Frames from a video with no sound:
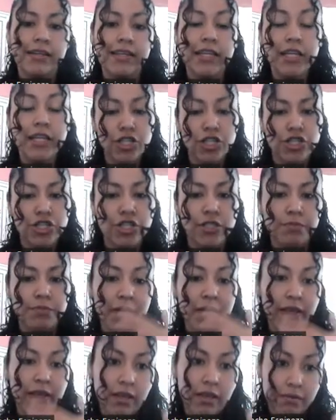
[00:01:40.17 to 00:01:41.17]

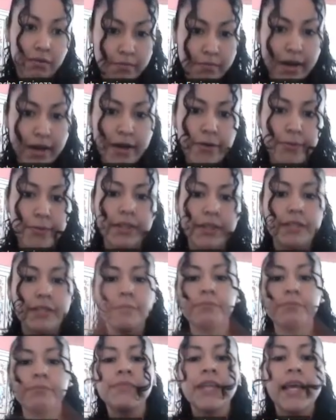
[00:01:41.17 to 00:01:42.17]
English-speaking environment.